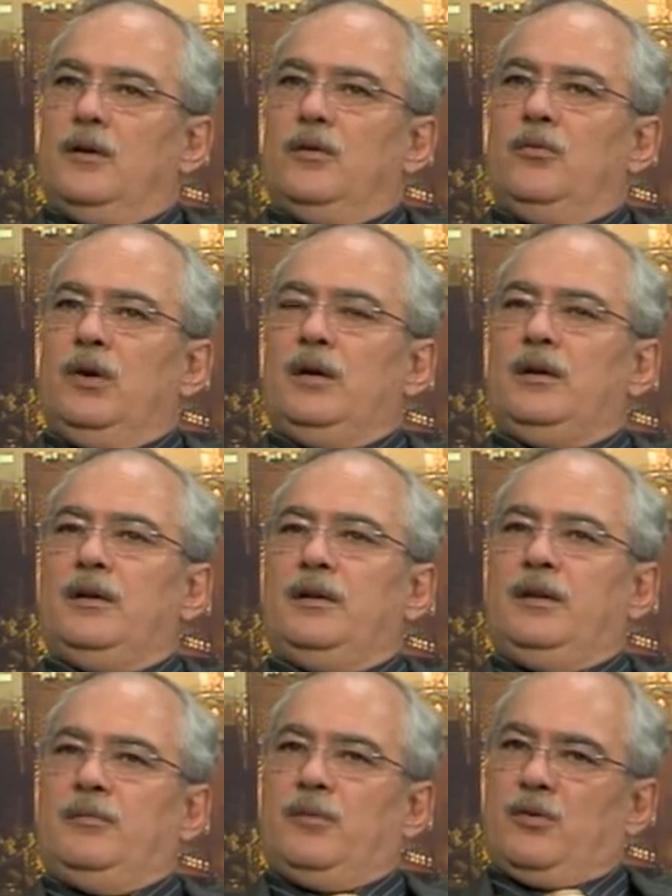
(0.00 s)

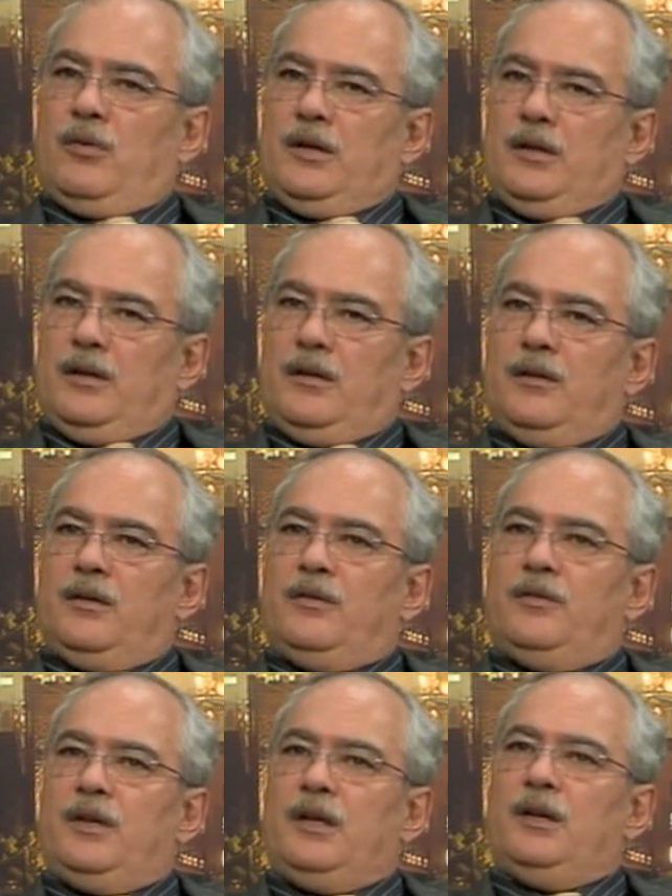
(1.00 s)
Well, number one,
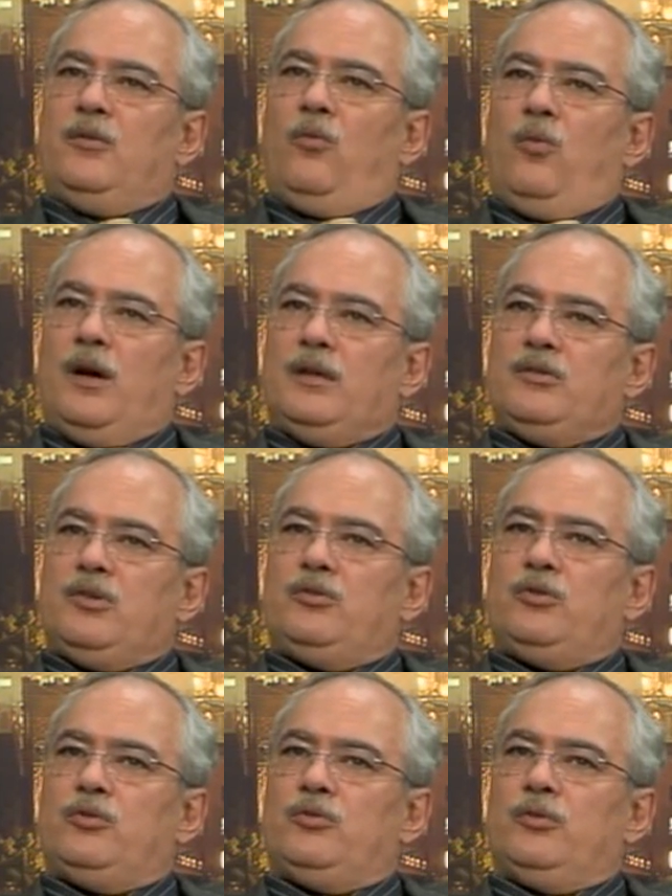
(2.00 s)
they
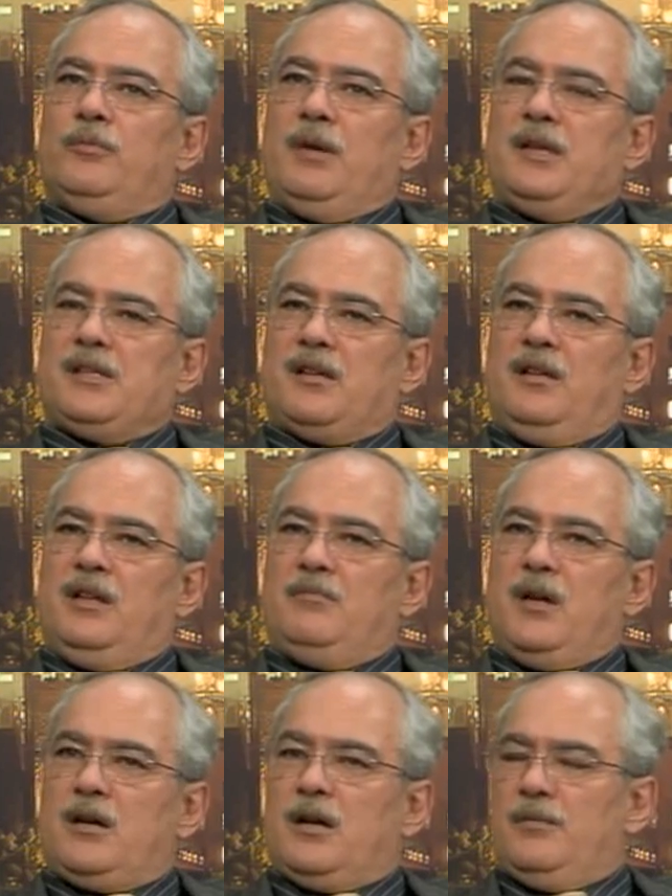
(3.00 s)
want to basically
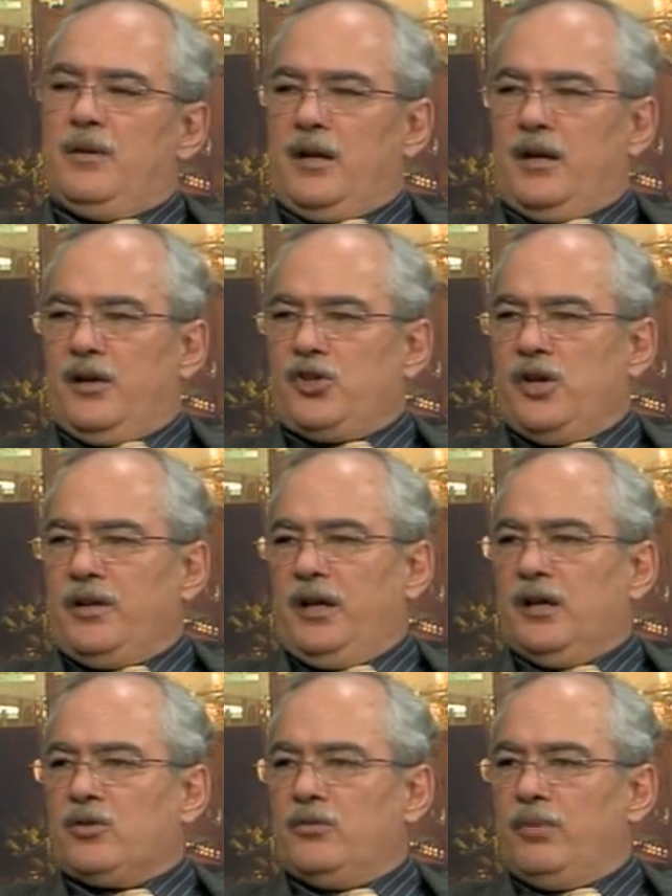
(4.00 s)
make America
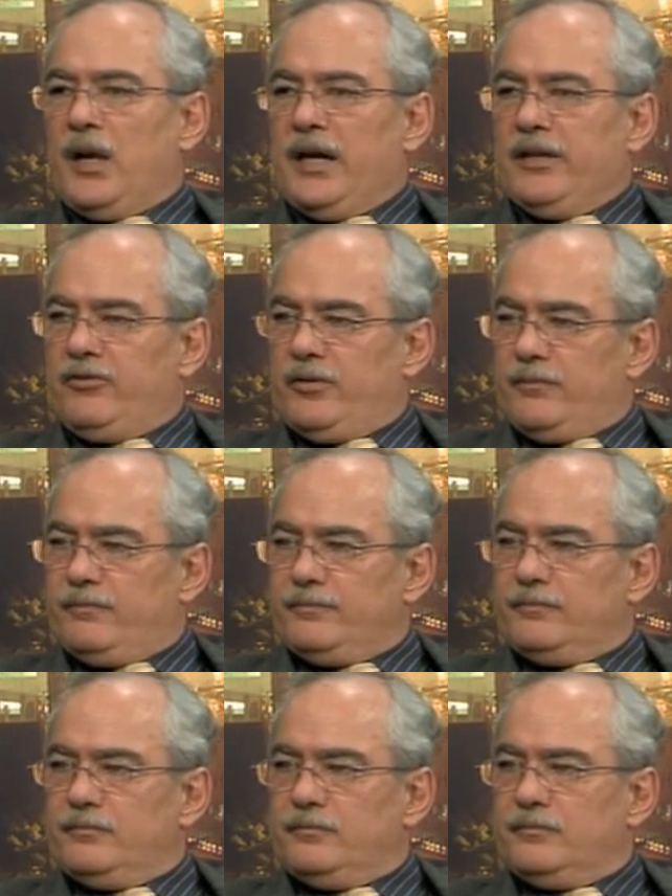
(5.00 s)
Sharia compliant.
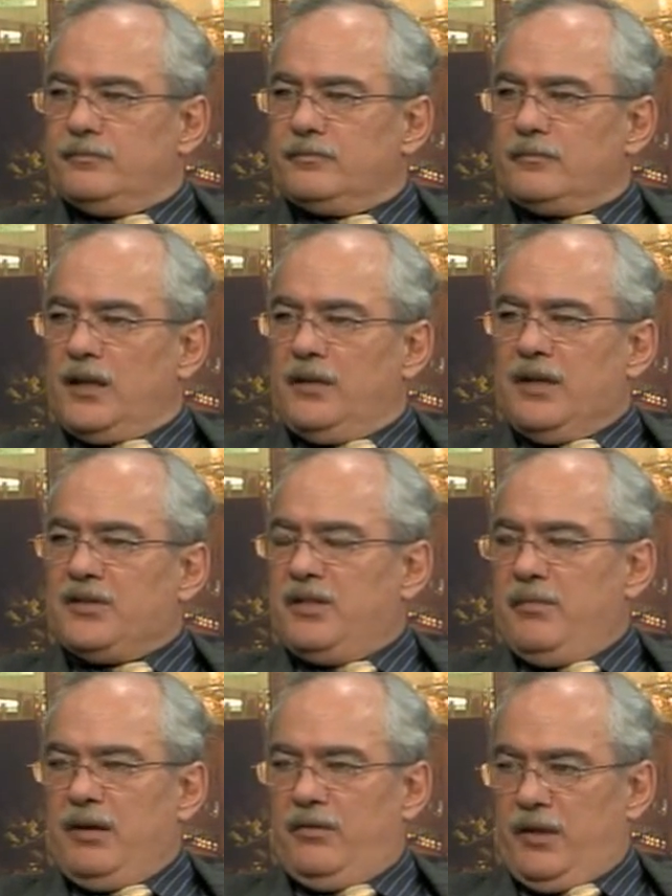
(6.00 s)
That's
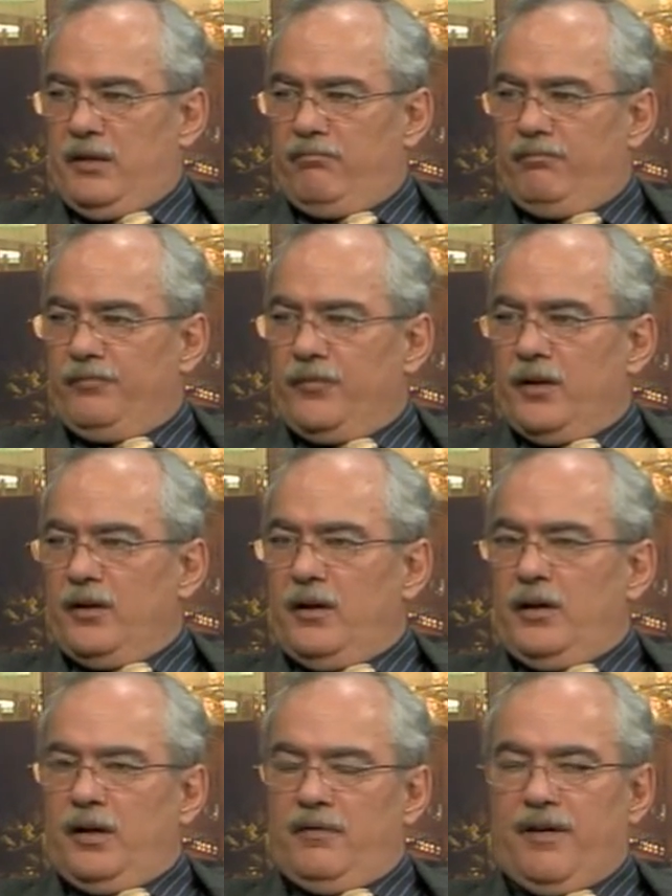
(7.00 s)
the main theme.
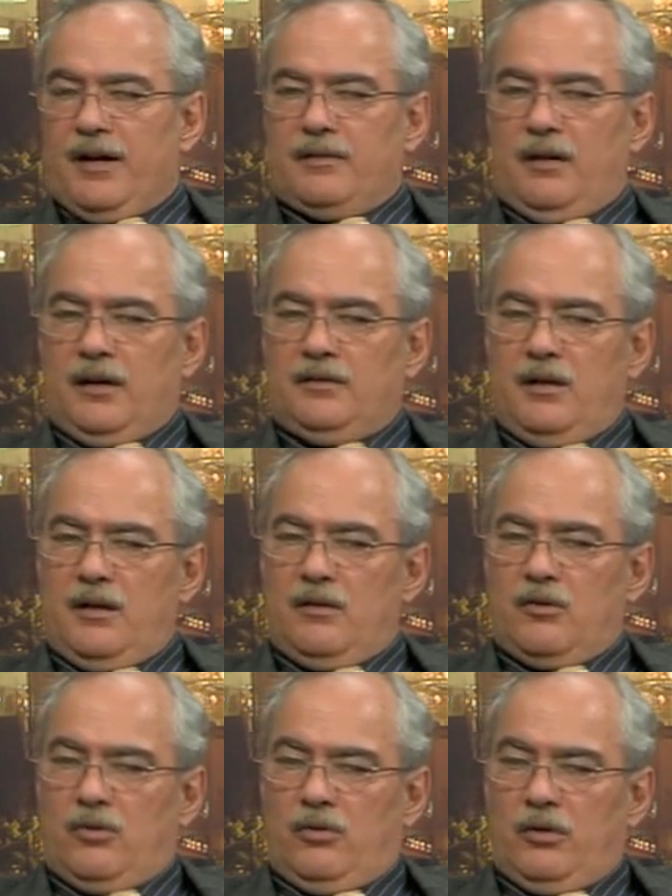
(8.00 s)
In fact, I
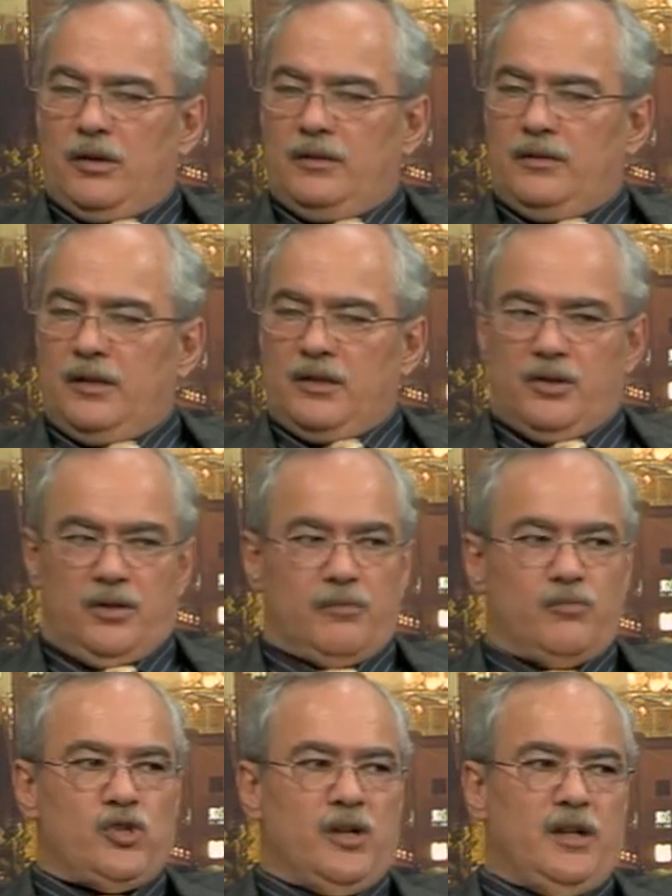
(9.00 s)
didn't coin the
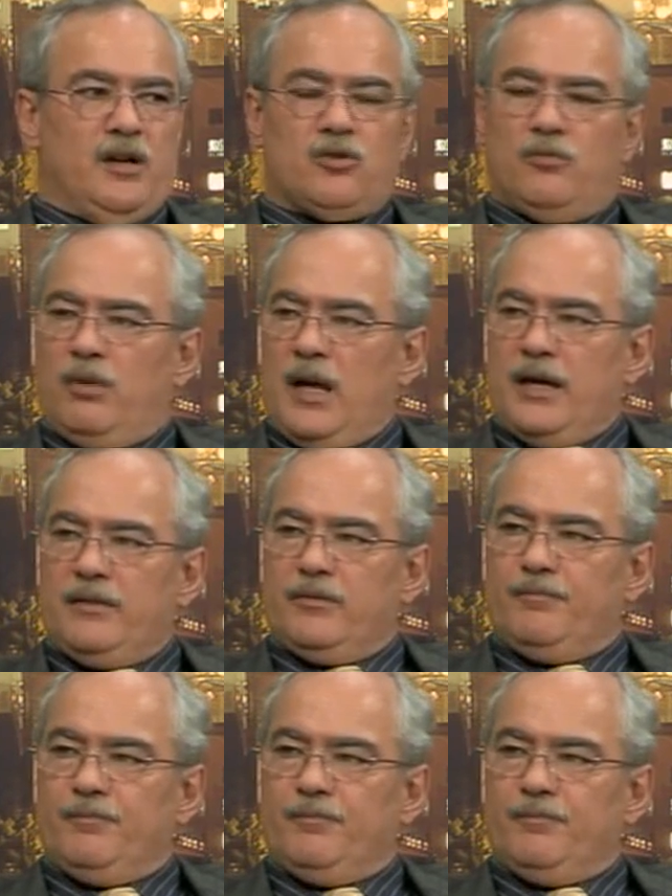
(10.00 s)
term Sharia compliant.